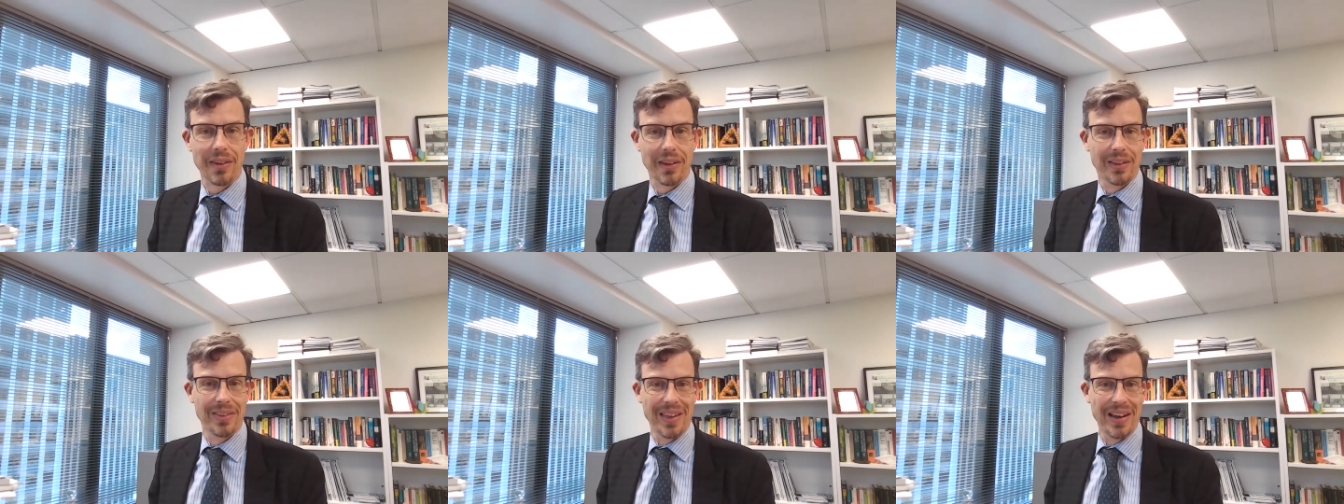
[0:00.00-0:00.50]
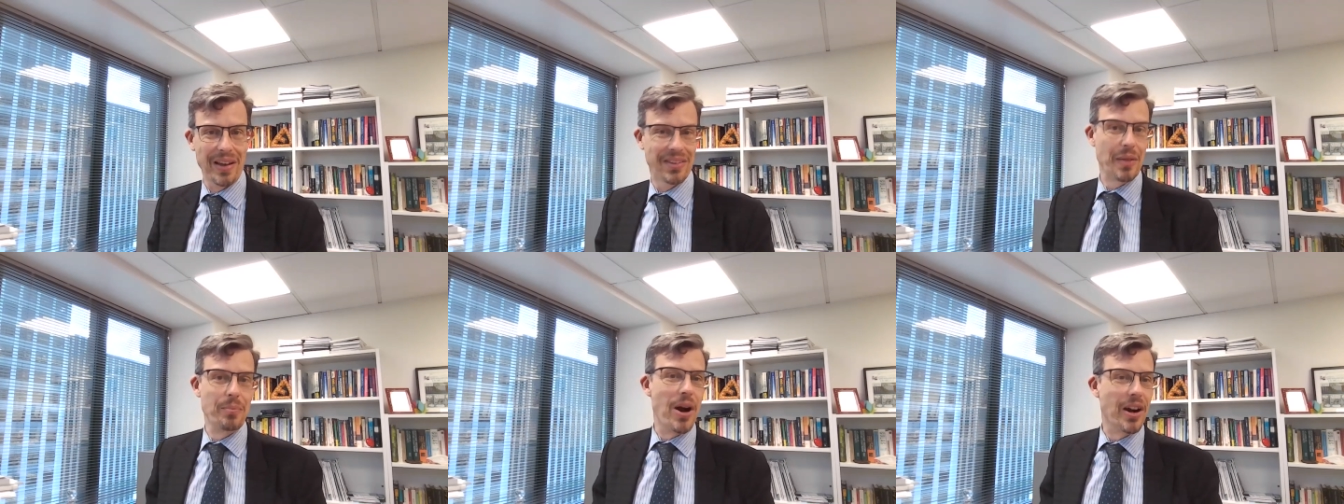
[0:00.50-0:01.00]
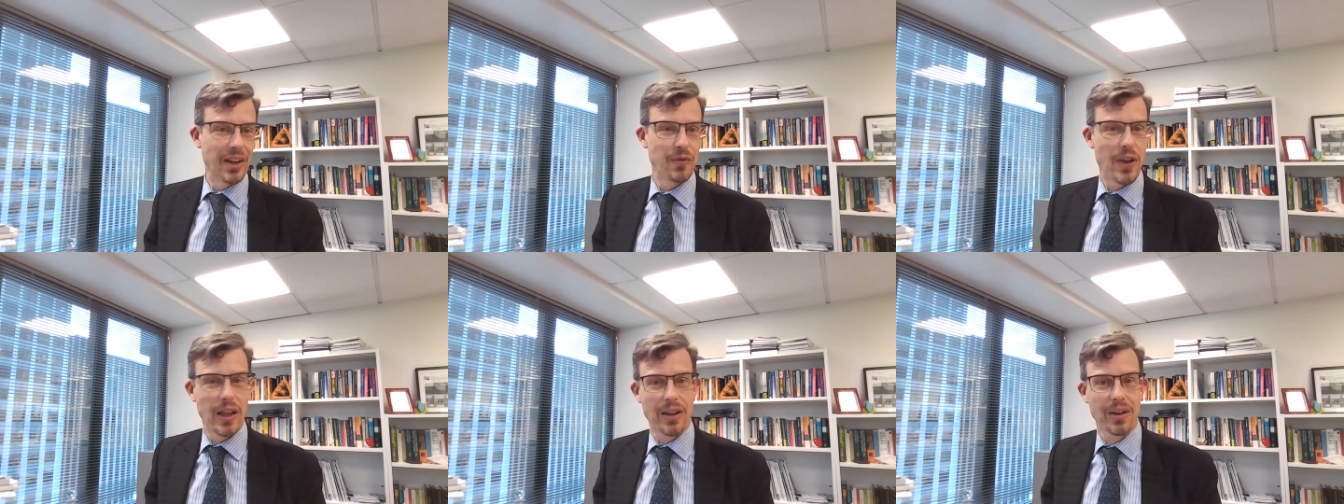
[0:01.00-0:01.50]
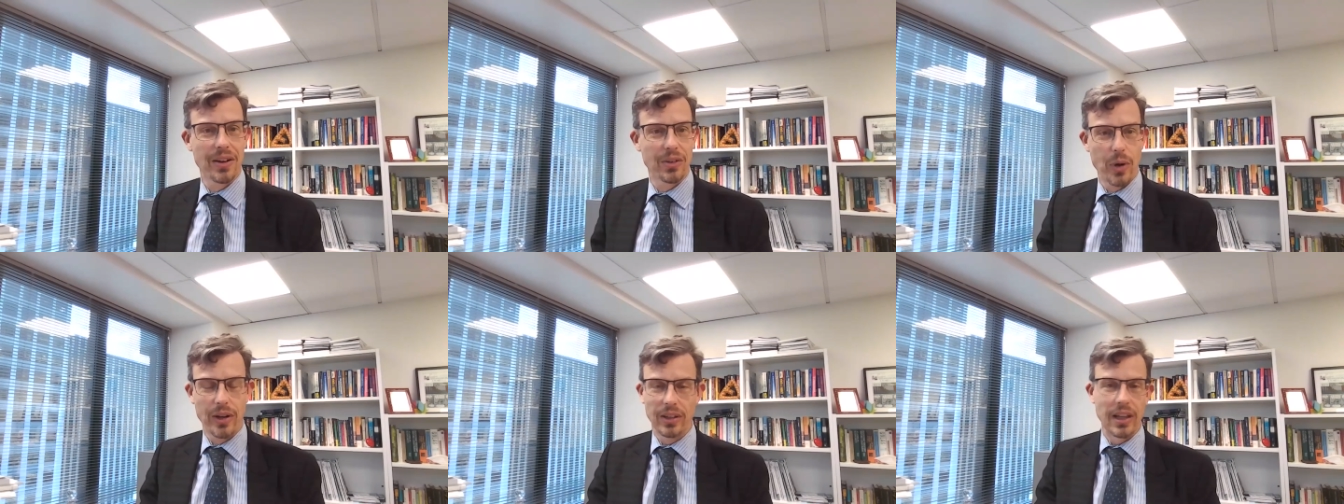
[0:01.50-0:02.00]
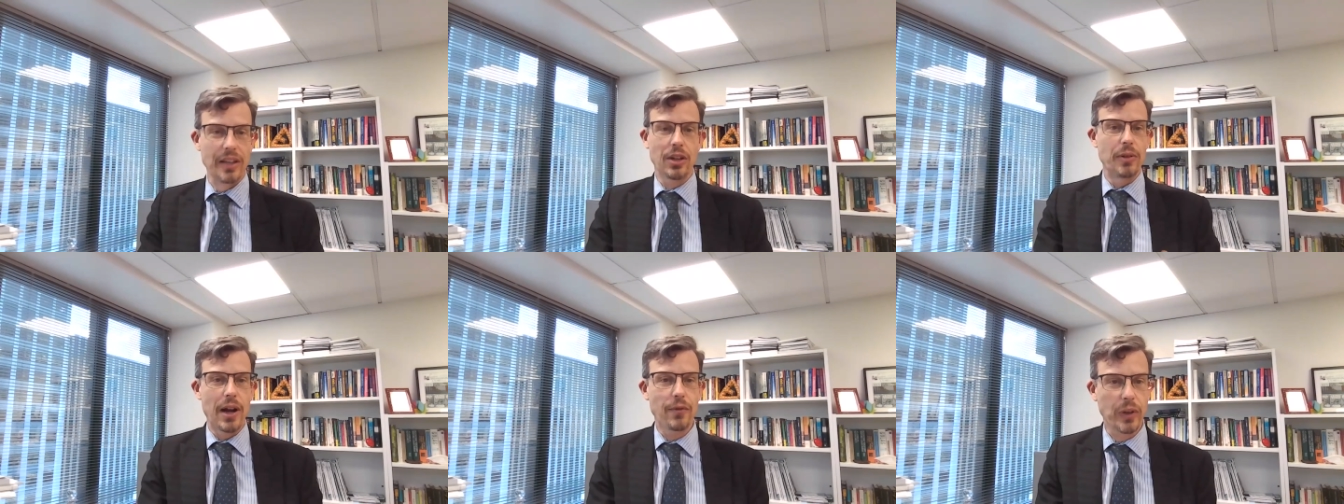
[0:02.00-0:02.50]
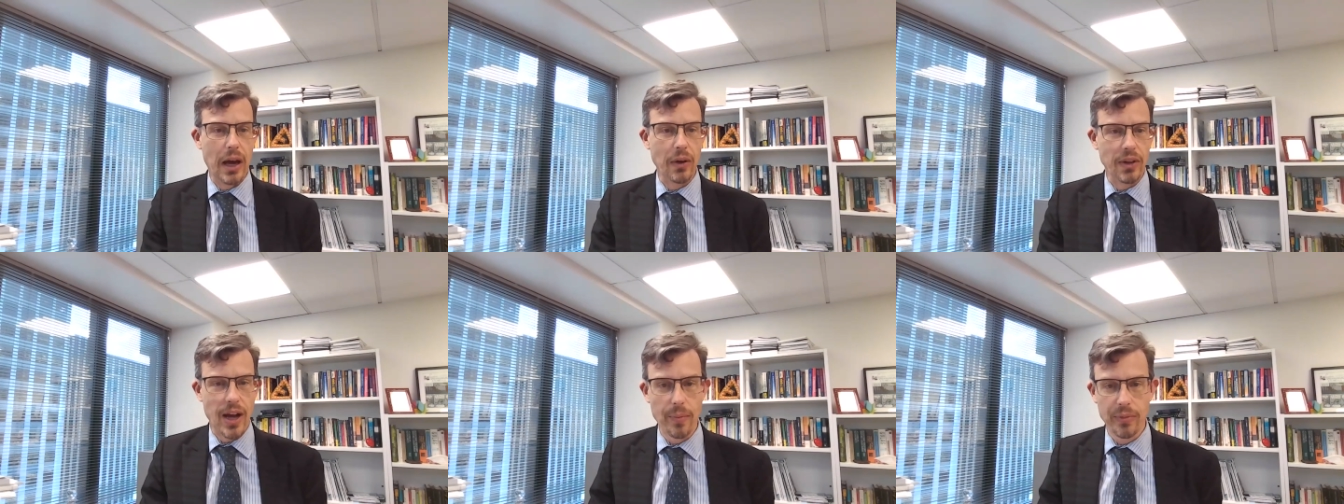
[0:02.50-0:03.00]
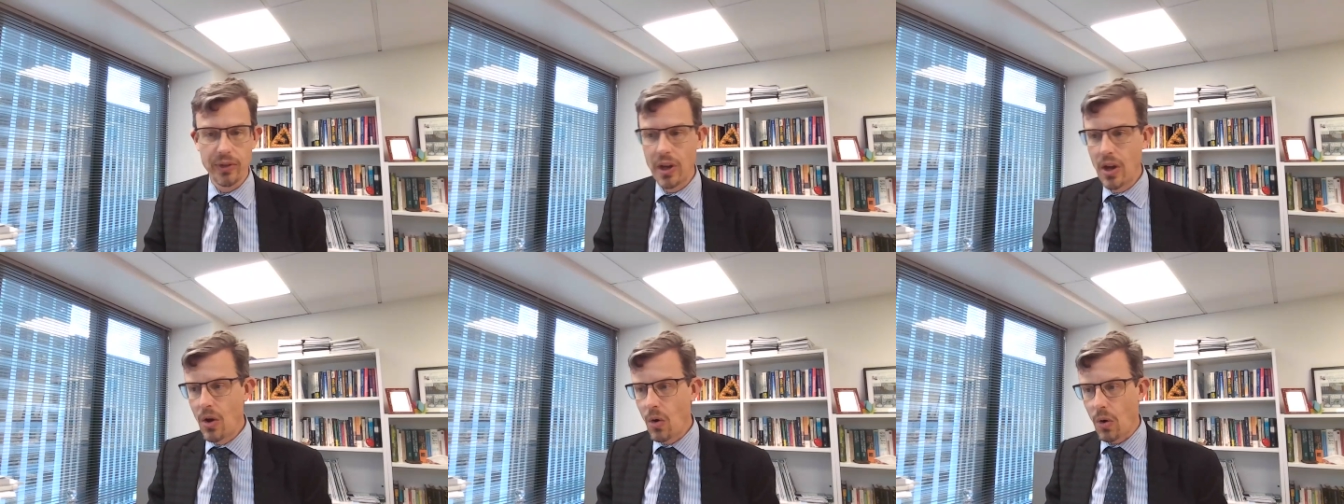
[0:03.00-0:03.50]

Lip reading: Is it that some market failure is going to lead to dreadful outcomes,